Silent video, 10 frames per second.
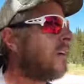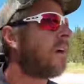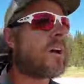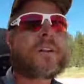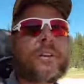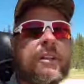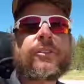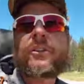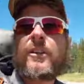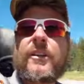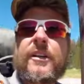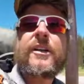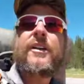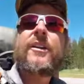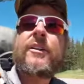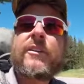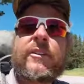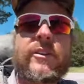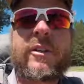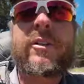all of this.
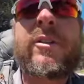So